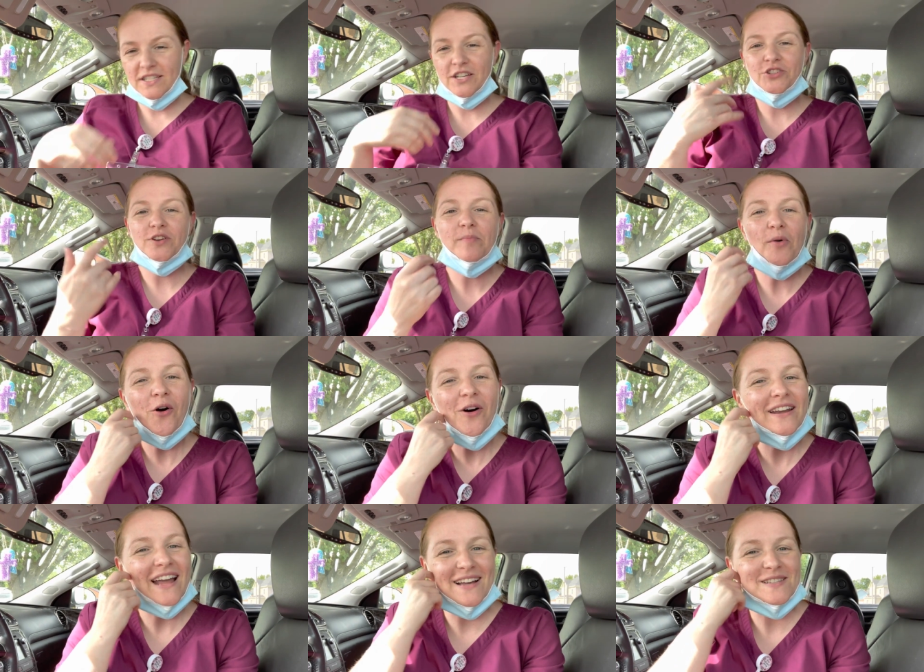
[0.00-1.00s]
to jump
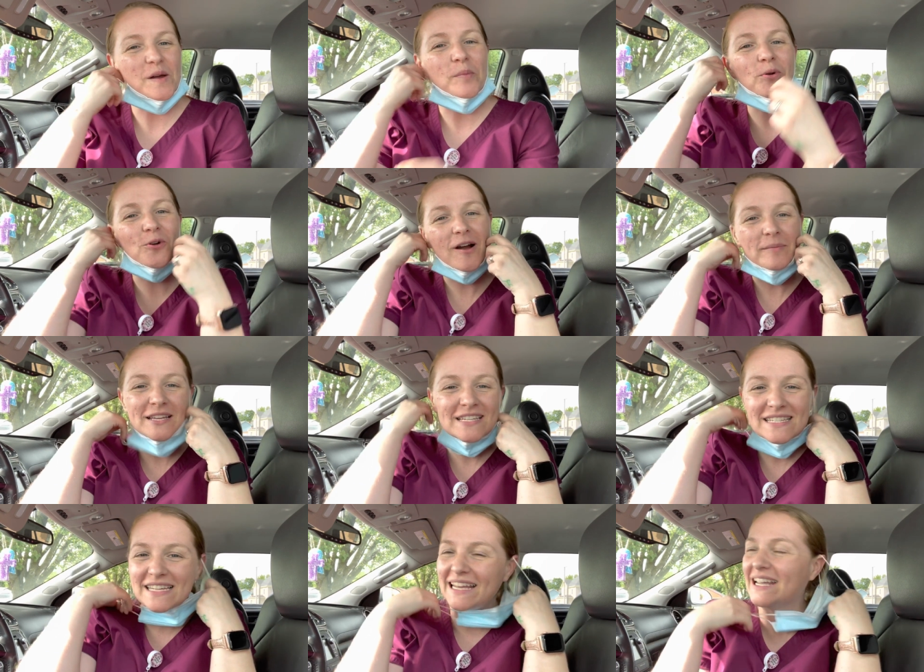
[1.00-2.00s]
on as
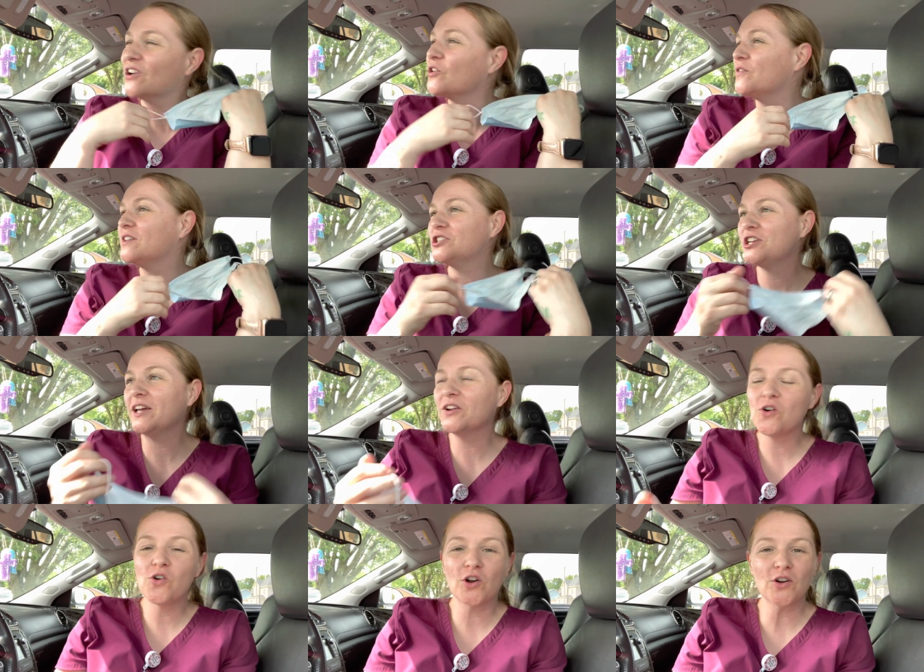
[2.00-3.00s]
promised here on the
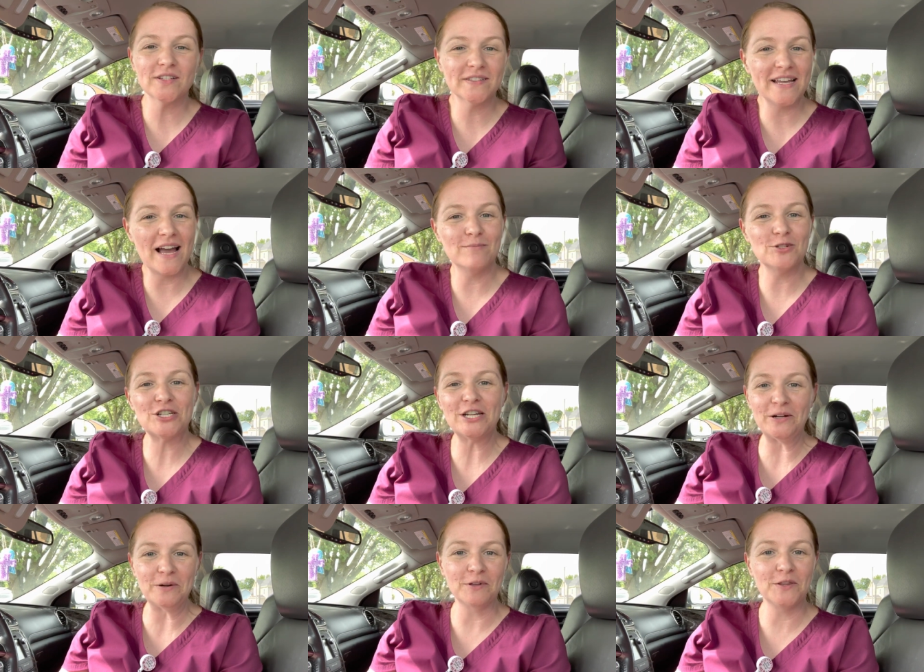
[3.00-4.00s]
channel. Currently, I'm just
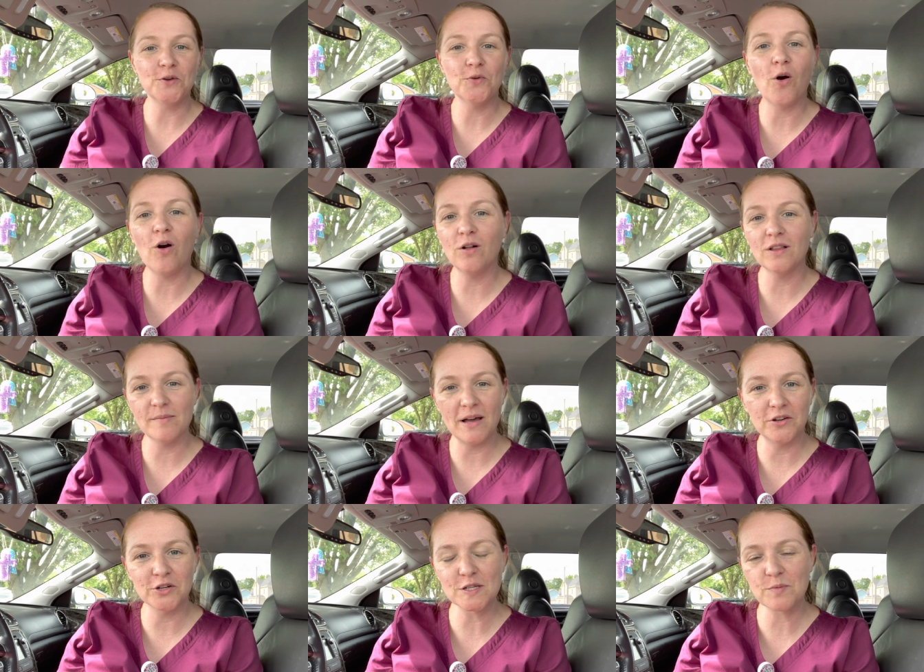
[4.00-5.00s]
sharing with you all
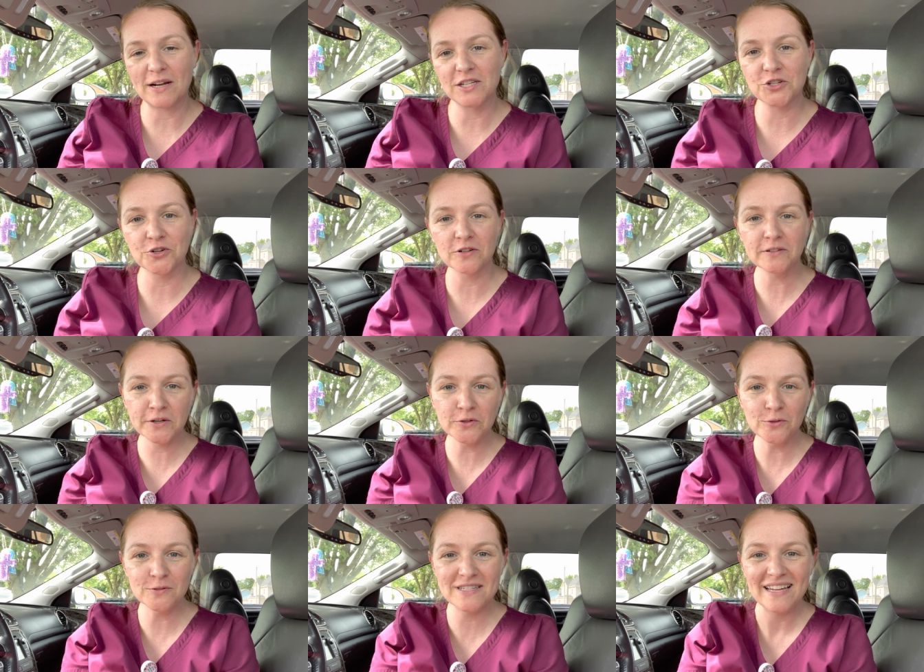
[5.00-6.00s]
about nurse practitioner
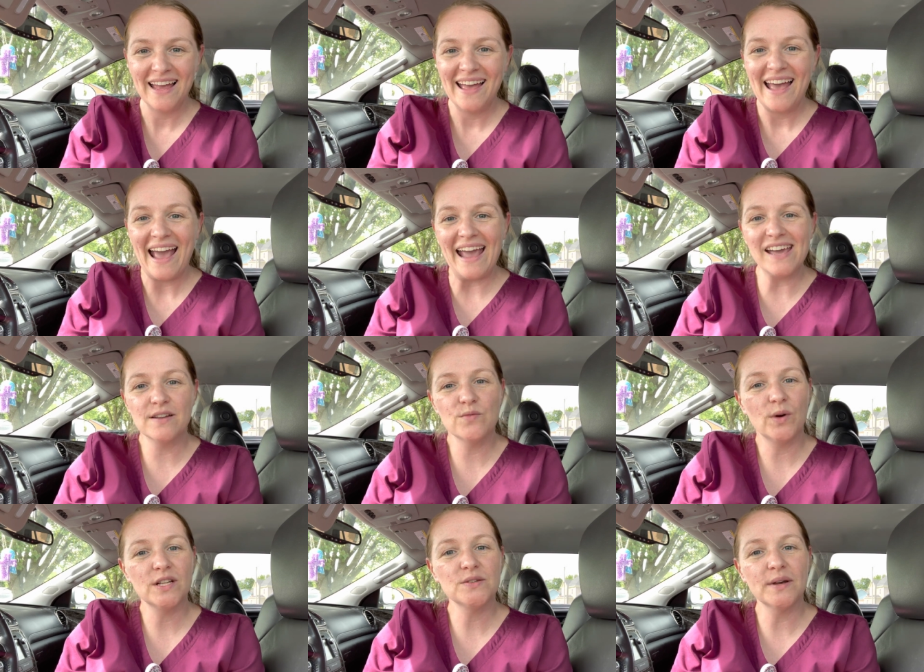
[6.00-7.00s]
clinicals and
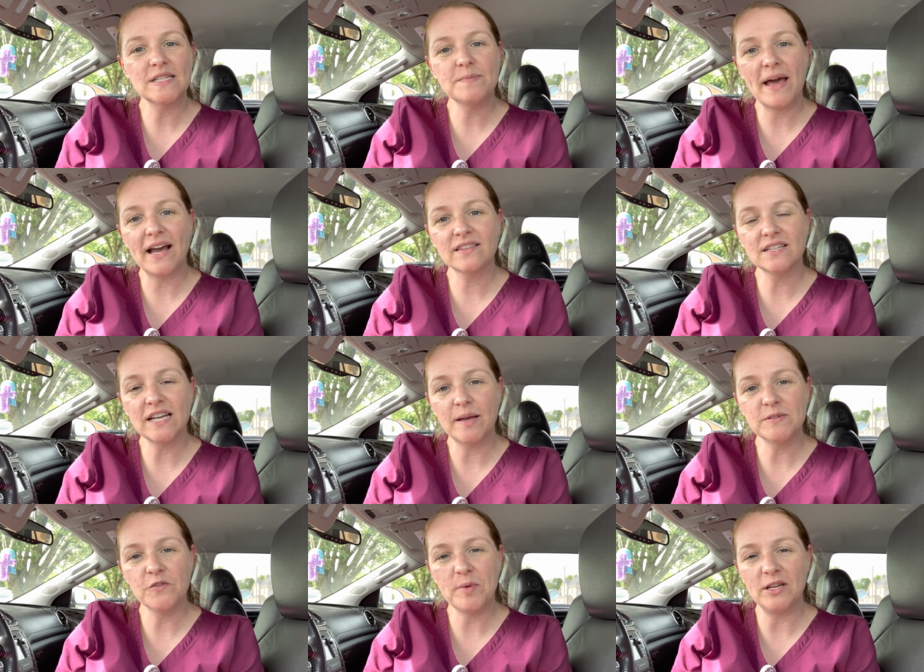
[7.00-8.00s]
what to expect, the
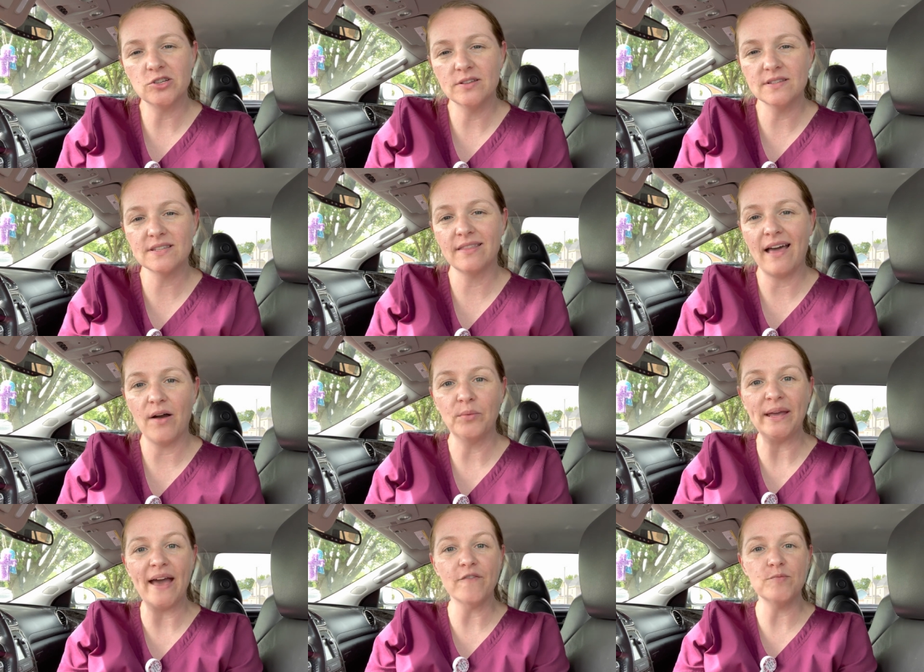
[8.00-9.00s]
types of patients that
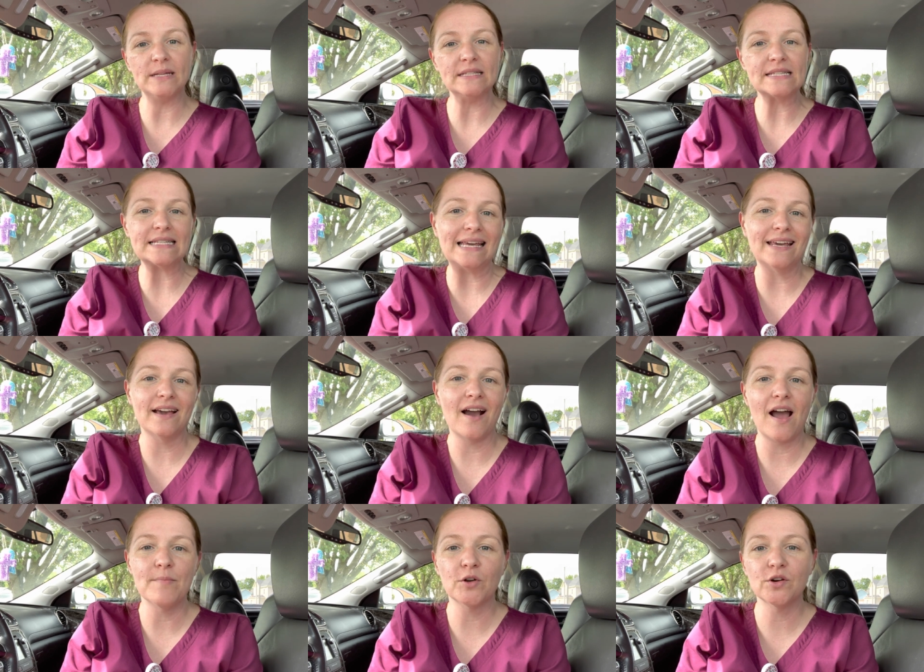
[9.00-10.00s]
we have been seeing.
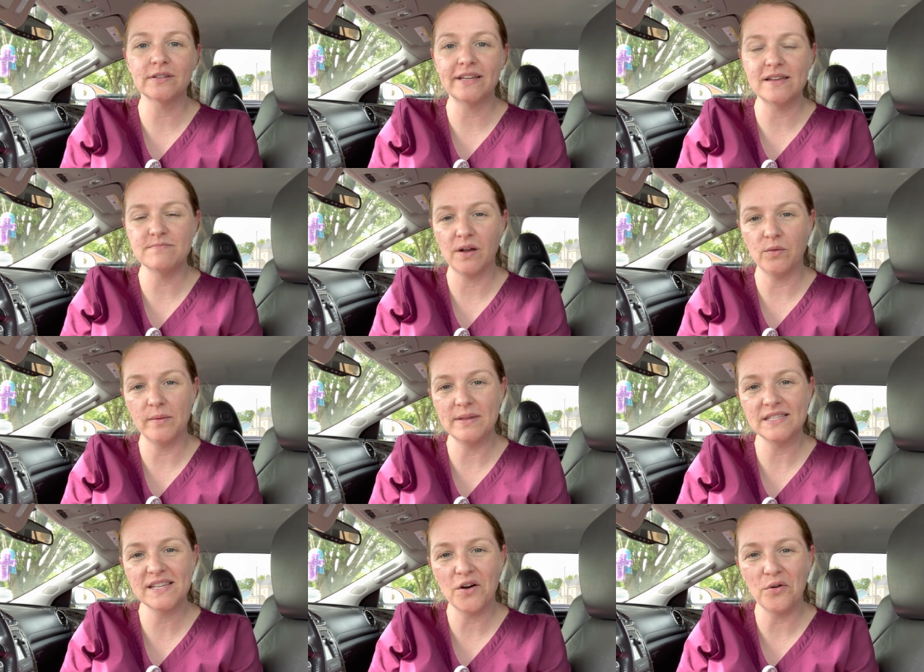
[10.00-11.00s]
I'm currently in my
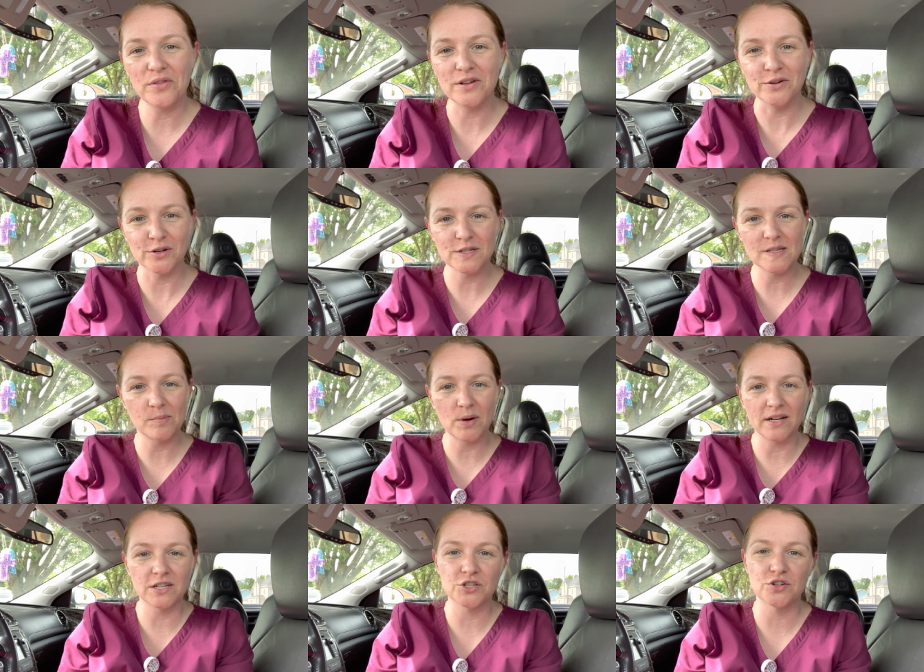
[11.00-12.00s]
women's health nurse
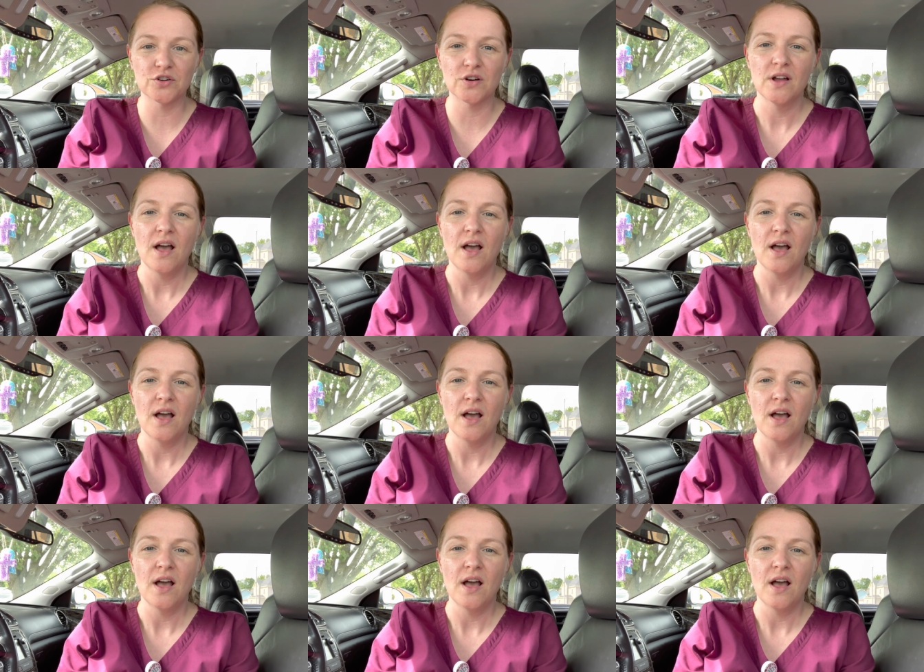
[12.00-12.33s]
practitioner